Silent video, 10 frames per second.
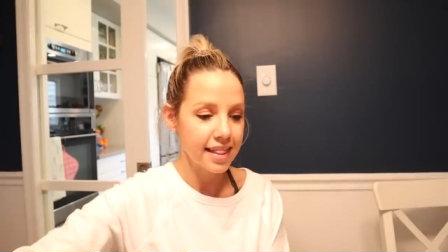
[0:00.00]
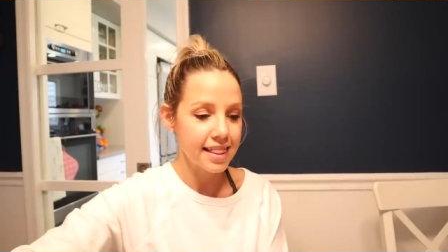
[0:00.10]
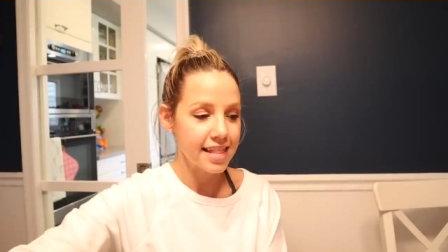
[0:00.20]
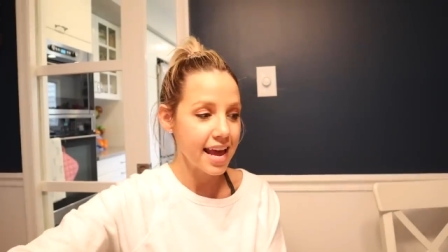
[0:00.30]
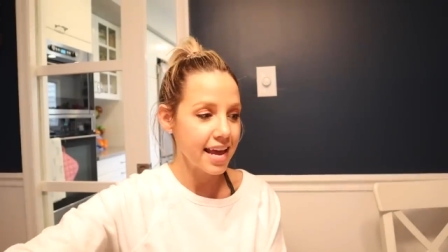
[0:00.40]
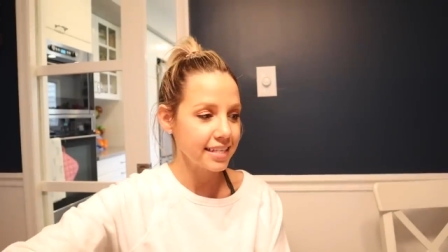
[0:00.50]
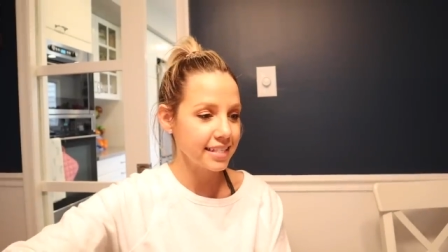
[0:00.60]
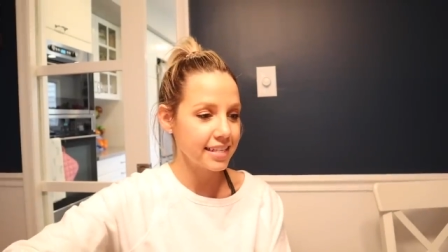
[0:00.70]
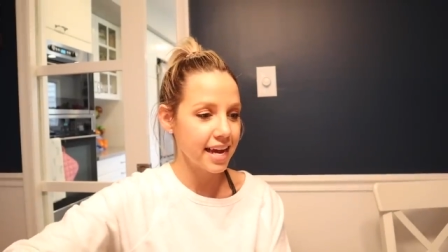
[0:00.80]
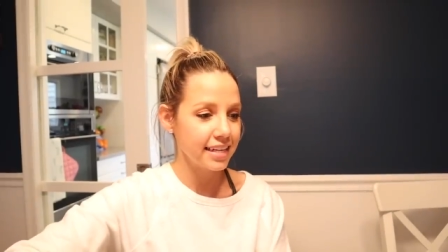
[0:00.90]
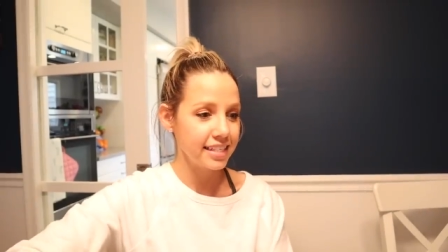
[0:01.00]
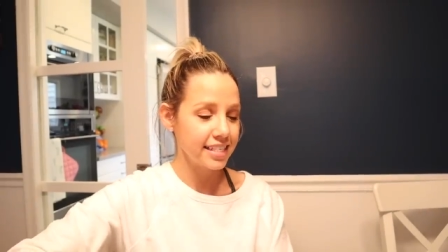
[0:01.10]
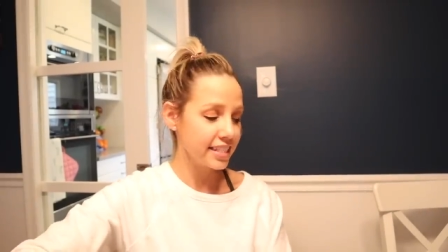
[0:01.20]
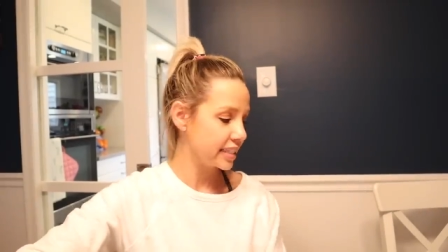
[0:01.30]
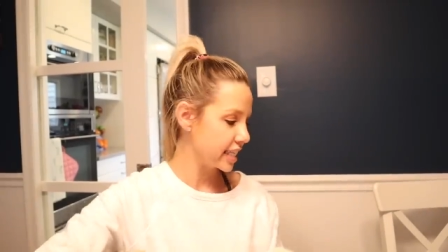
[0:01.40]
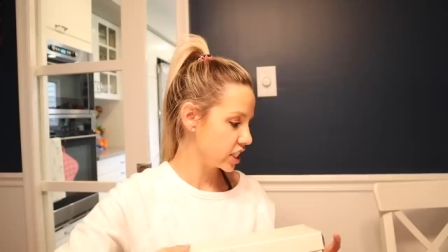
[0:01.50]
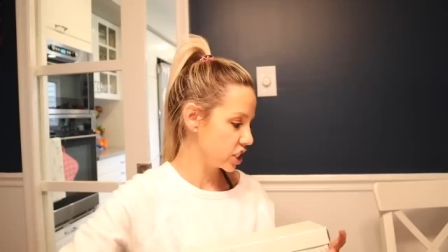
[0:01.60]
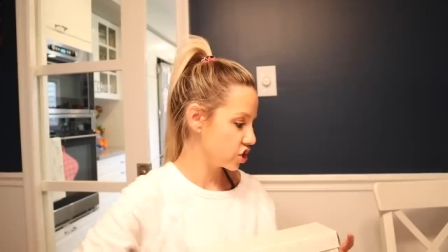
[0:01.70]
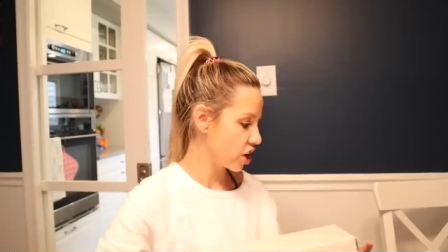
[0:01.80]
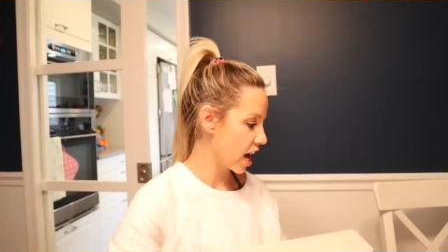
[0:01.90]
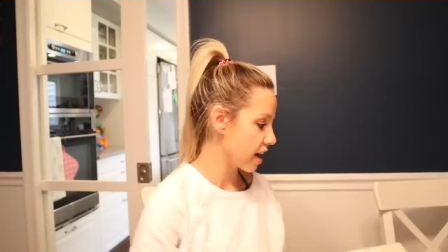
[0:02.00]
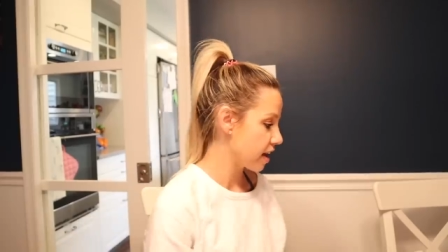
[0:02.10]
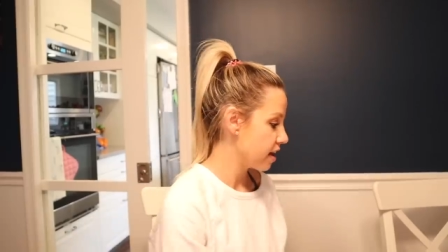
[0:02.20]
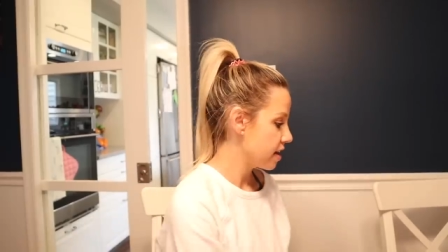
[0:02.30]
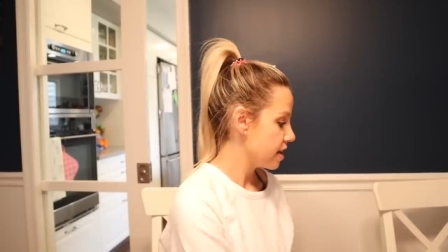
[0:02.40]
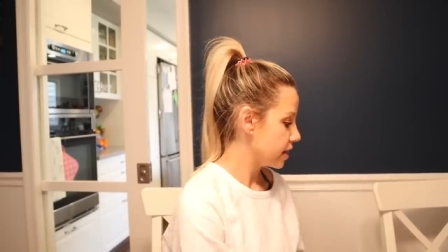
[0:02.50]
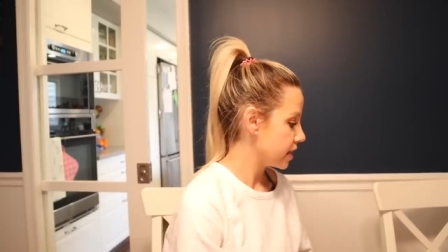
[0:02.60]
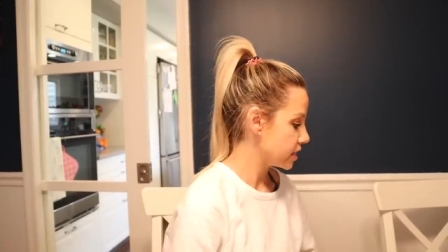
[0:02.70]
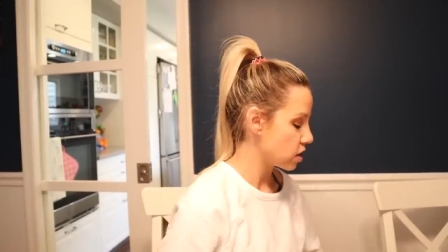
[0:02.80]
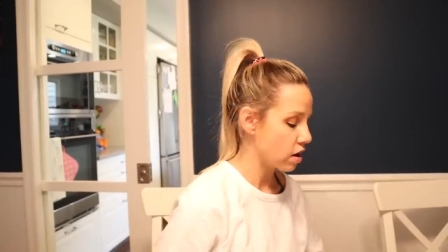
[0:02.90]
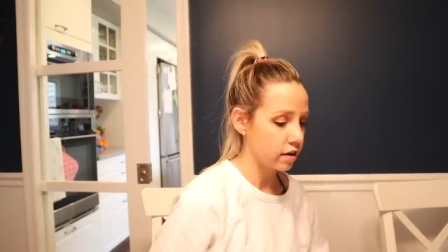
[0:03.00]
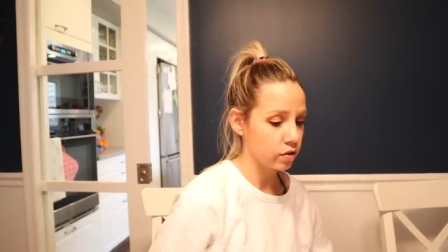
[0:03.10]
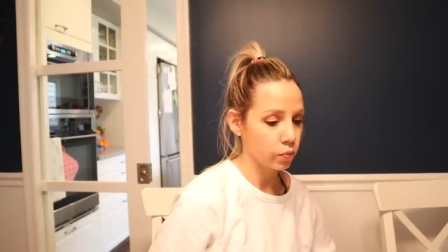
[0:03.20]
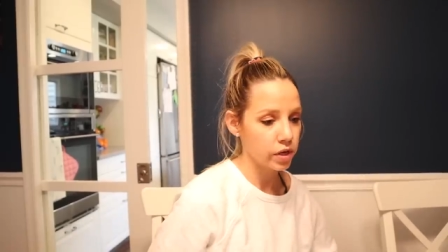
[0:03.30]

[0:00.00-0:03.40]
Next, I still need to try these on.